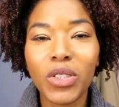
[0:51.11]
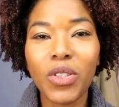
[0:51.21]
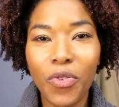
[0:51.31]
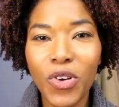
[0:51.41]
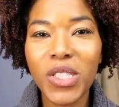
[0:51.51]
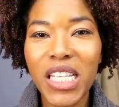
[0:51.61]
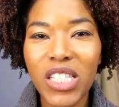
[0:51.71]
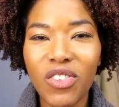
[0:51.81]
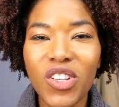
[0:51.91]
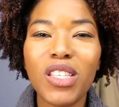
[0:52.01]
So first
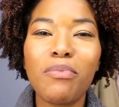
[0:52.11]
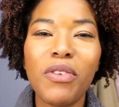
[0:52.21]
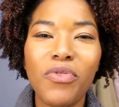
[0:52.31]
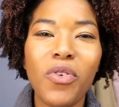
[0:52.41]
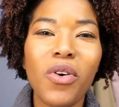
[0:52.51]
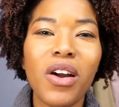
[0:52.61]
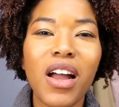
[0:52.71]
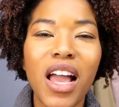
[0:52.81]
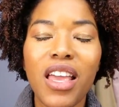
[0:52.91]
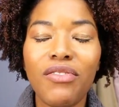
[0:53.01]
things first,
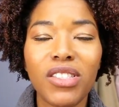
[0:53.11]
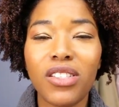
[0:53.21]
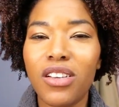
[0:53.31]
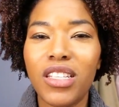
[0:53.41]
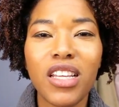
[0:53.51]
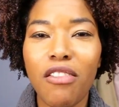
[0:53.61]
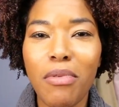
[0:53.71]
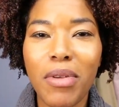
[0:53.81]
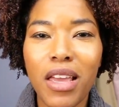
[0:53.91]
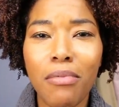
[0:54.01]
before I even start taking off
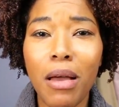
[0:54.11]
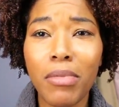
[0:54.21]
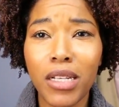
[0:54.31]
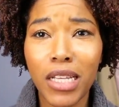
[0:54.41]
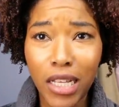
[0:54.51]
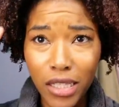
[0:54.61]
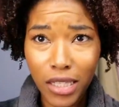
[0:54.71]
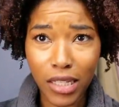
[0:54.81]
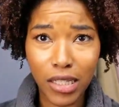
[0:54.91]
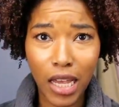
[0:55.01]
my makeup, I'm gonna
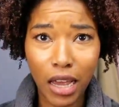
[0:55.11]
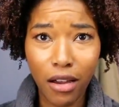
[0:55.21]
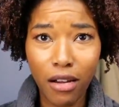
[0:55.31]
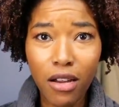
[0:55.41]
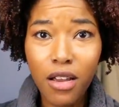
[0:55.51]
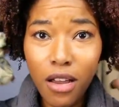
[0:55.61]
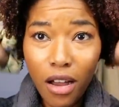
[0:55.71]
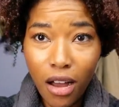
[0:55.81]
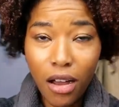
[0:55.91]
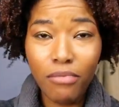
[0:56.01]
get this hair
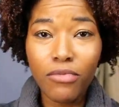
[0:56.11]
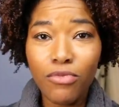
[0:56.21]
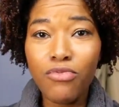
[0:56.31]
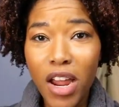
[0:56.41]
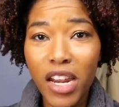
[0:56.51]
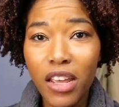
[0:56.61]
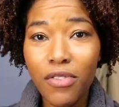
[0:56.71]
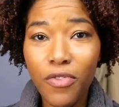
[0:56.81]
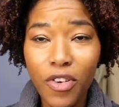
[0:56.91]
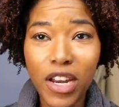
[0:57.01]
um,
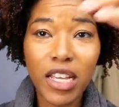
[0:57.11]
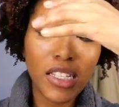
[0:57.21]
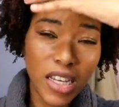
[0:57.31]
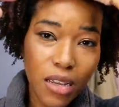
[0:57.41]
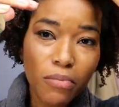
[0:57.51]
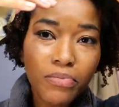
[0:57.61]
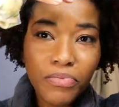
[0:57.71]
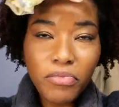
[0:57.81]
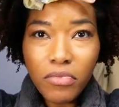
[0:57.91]
ready for nighttime.